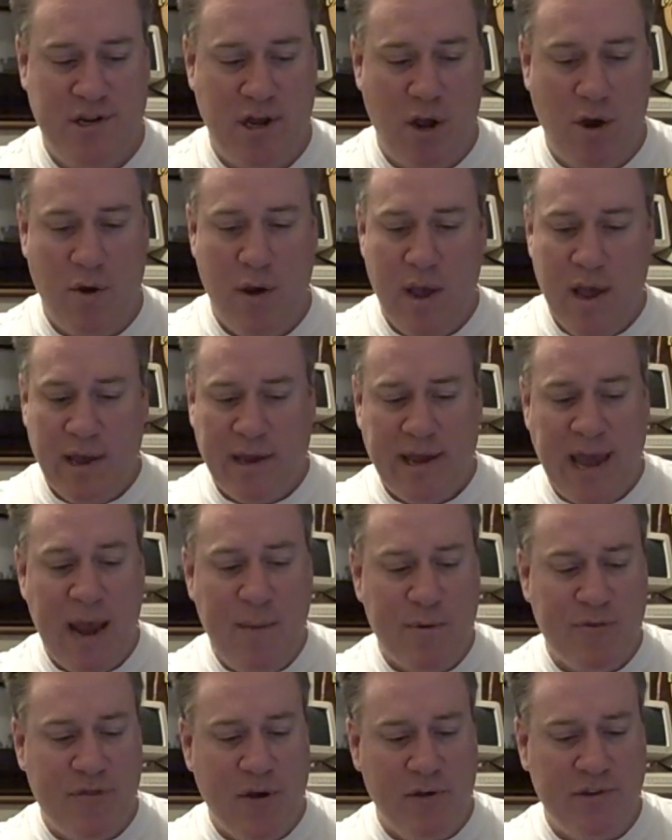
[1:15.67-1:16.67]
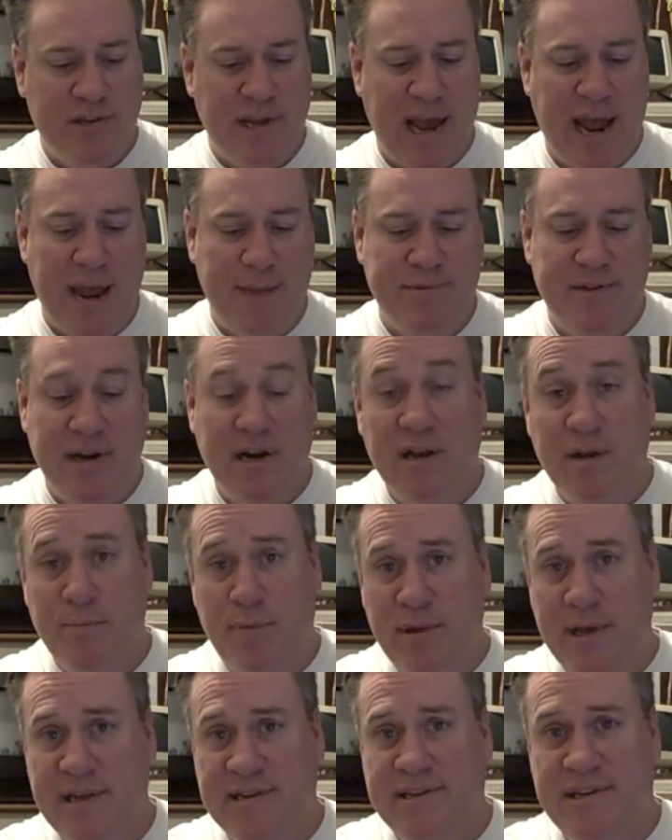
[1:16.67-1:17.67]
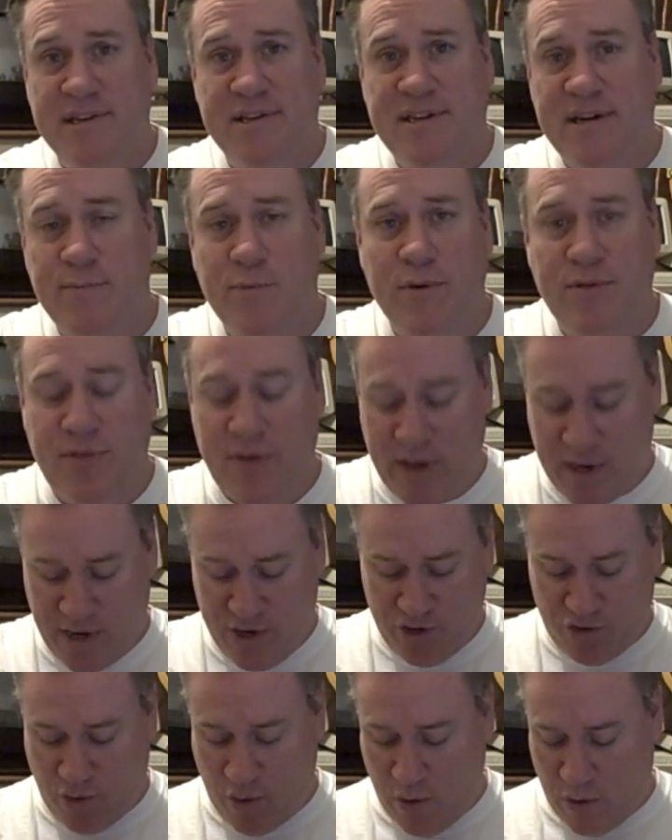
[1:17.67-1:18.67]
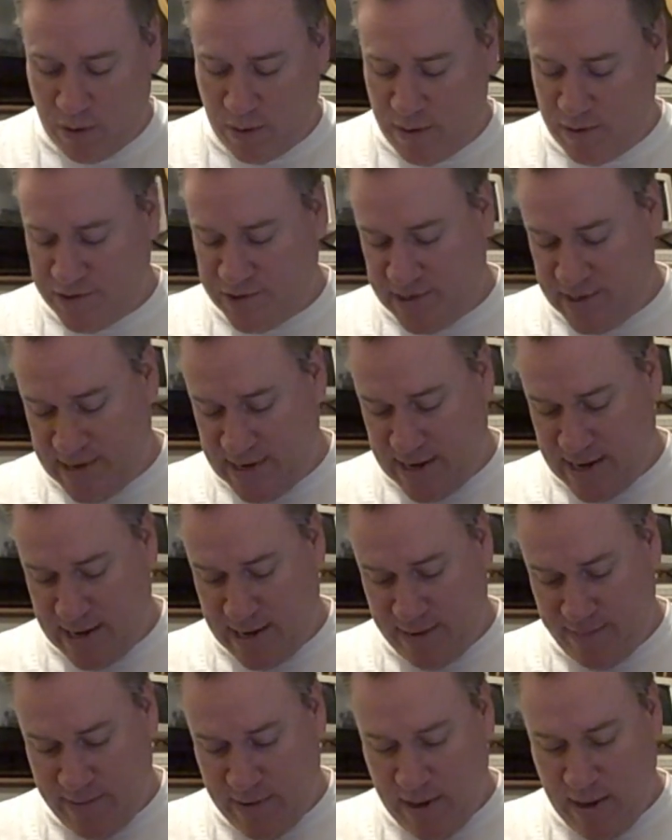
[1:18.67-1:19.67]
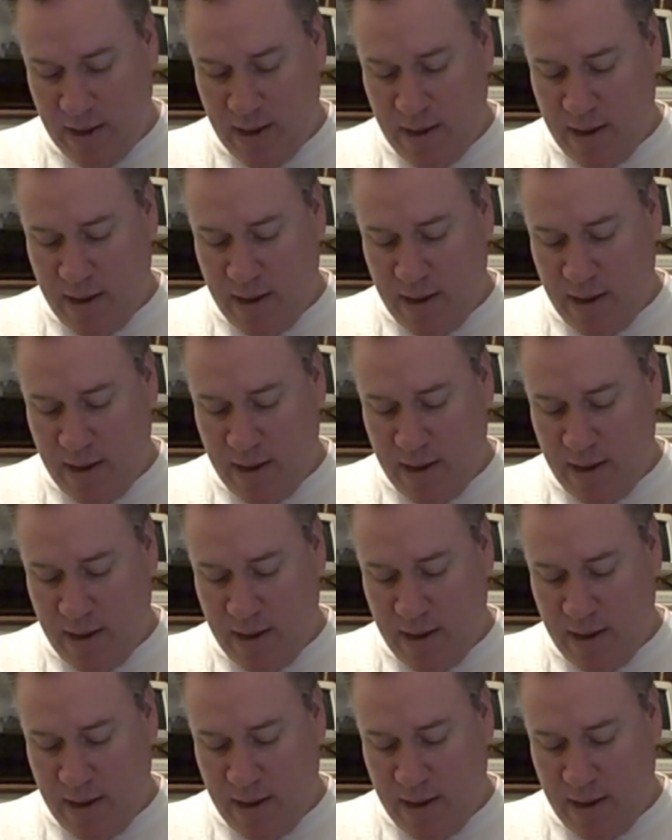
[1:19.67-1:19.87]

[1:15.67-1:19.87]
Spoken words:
So came with those games and a complete system with controllers and